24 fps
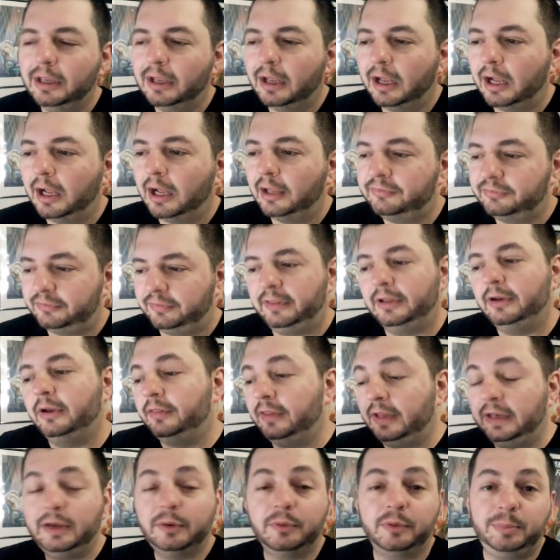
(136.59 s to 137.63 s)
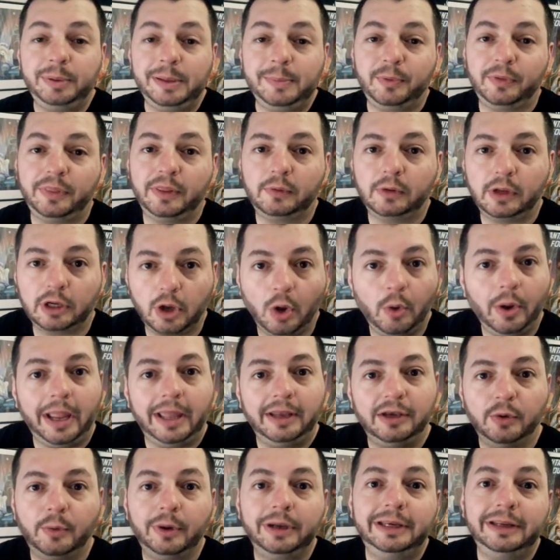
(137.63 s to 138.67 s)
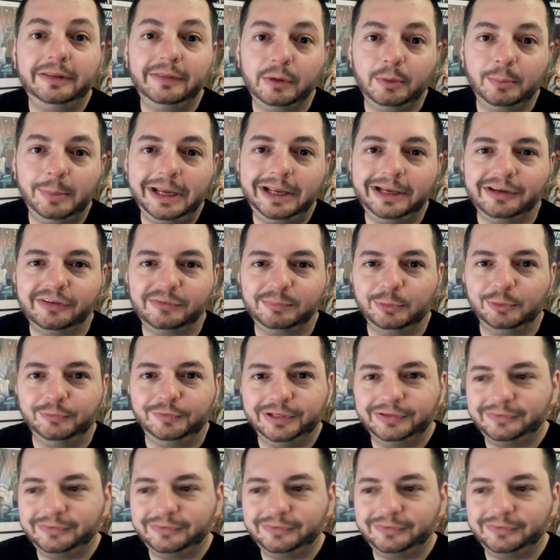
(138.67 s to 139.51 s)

And then there were people that were like, oh, I had no idea they were making this movie.